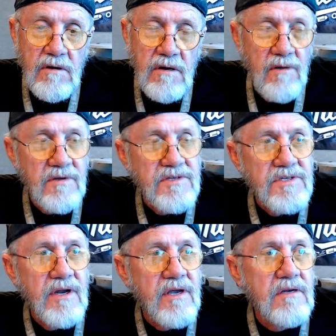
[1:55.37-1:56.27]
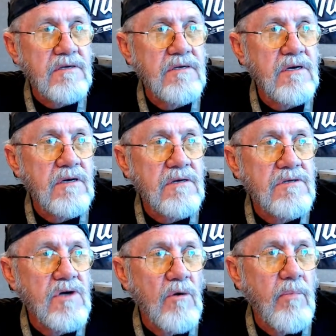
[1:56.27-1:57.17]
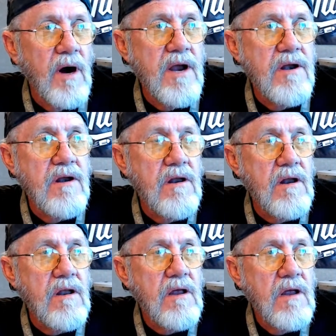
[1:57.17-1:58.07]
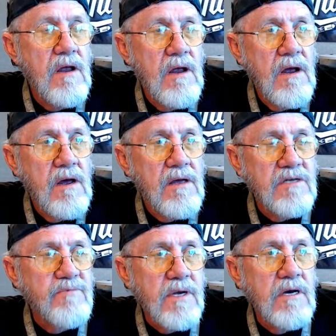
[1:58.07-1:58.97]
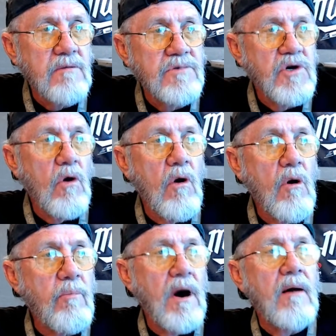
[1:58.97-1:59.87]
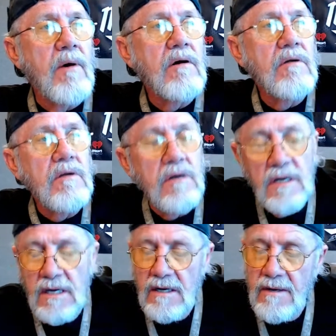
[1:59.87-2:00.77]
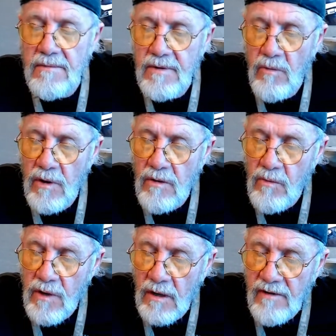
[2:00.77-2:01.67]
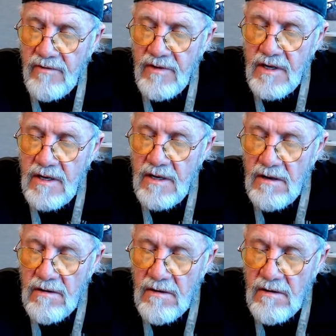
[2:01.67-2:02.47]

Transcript: this is like Joe Biden has become Joe Obama. We're reliving the